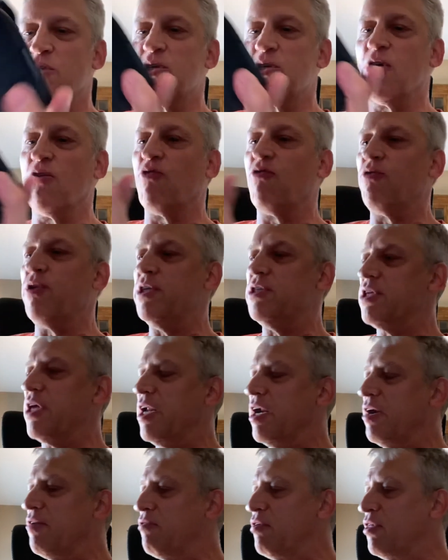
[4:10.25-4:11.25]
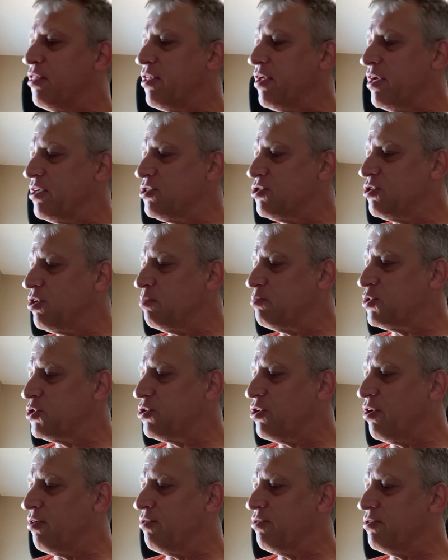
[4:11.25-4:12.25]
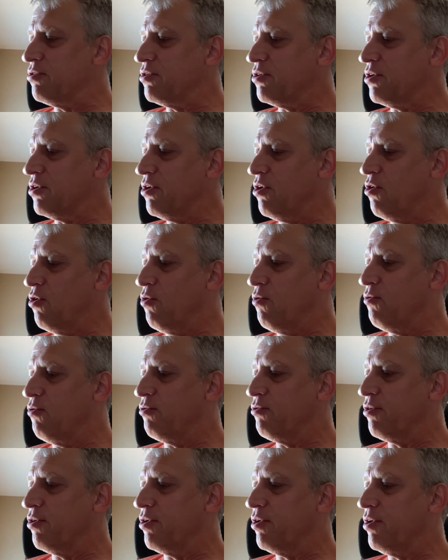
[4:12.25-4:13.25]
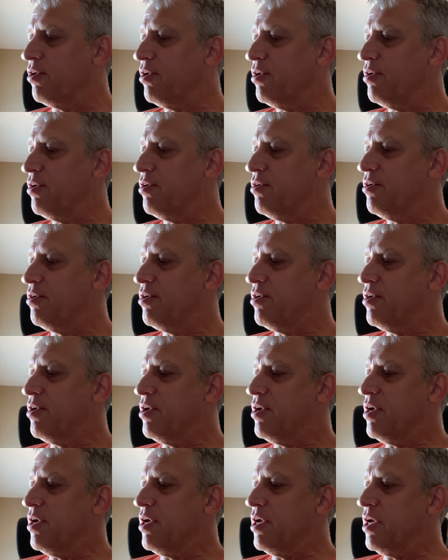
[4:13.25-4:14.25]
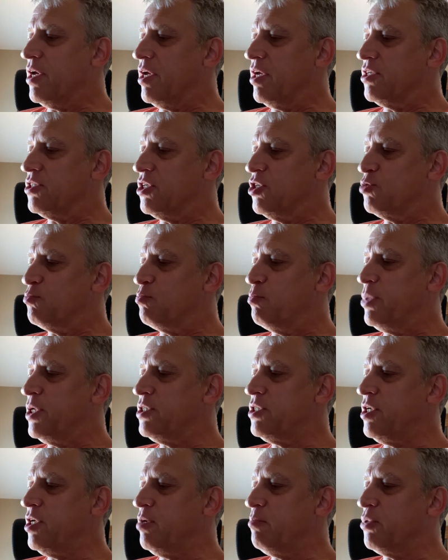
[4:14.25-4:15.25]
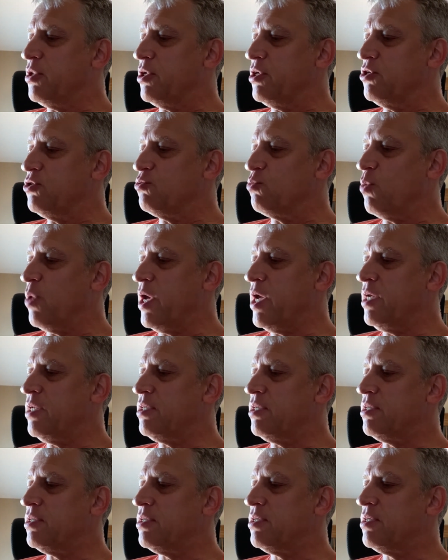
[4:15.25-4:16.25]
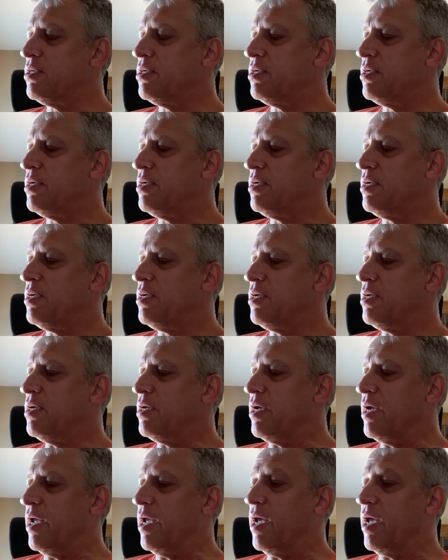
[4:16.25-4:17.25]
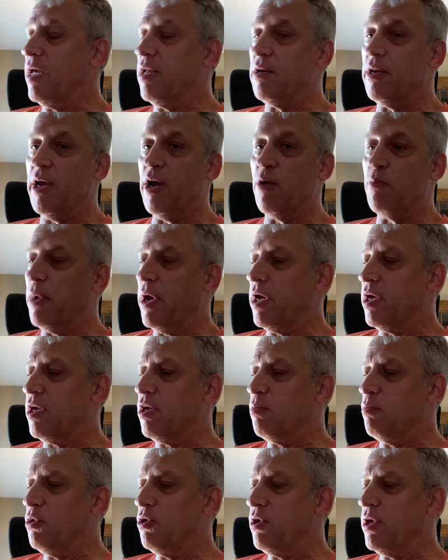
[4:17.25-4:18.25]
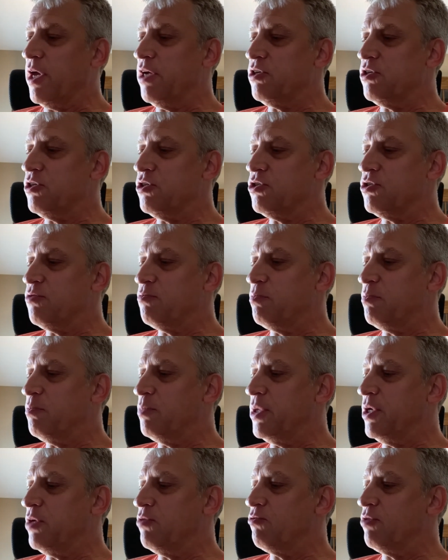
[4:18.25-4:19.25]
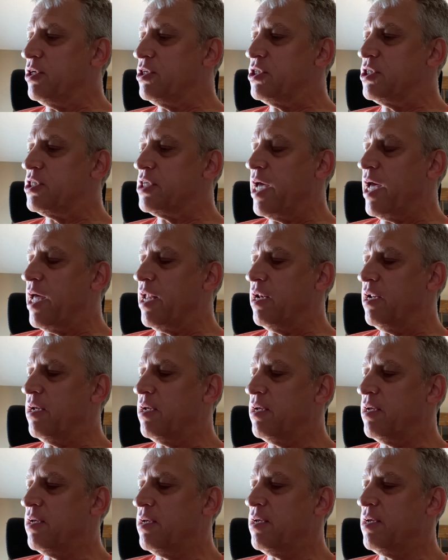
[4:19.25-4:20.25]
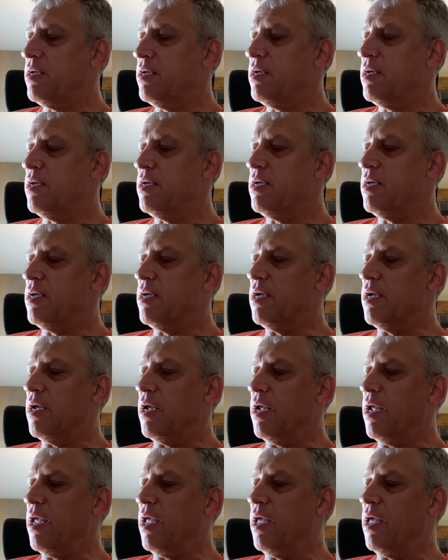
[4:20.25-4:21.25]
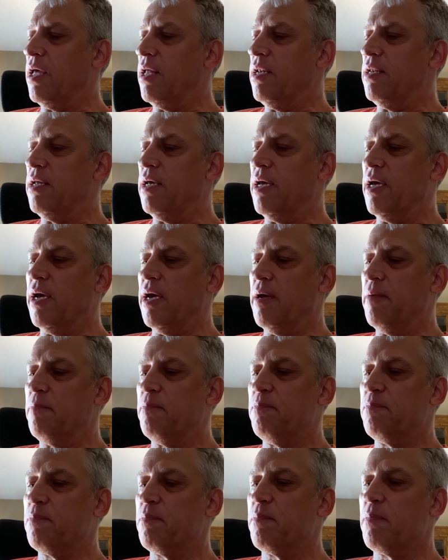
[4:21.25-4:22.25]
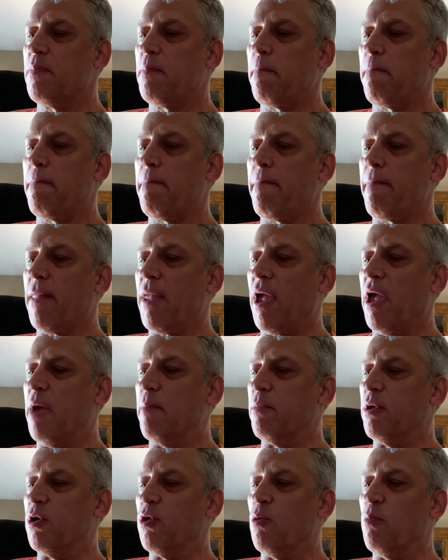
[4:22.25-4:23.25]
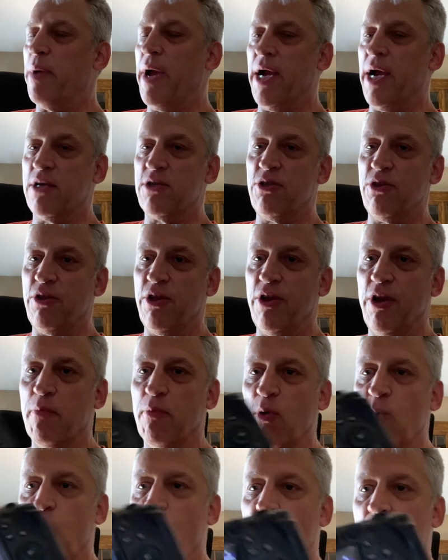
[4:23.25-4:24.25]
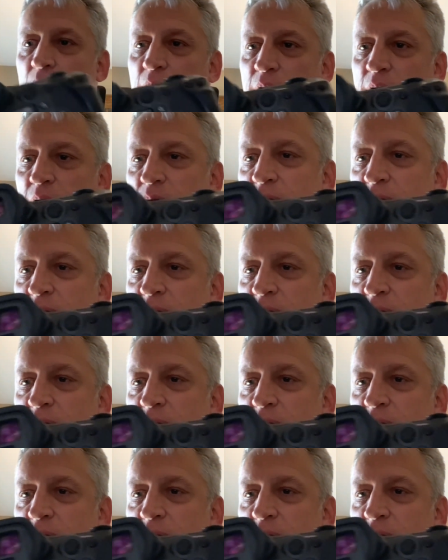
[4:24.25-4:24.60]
going to reset everything. So I'm starting over. It says busy, please wait. And now my communications have been reset. And I'm going to go back to the number 1